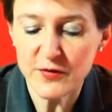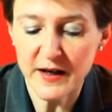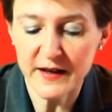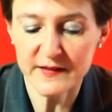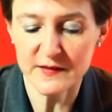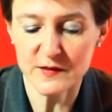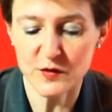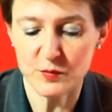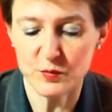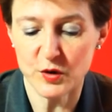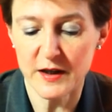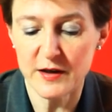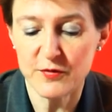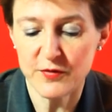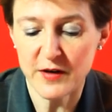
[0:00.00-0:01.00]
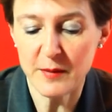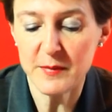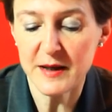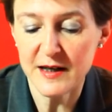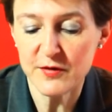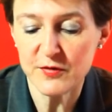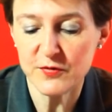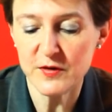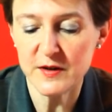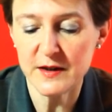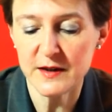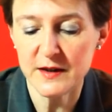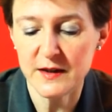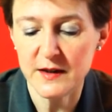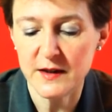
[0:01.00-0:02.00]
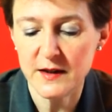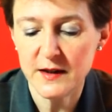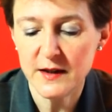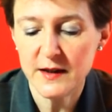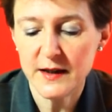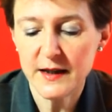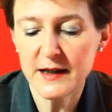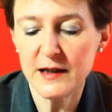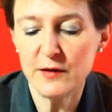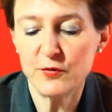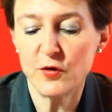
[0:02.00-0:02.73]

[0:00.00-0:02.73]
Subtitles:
is a crime against women and girls,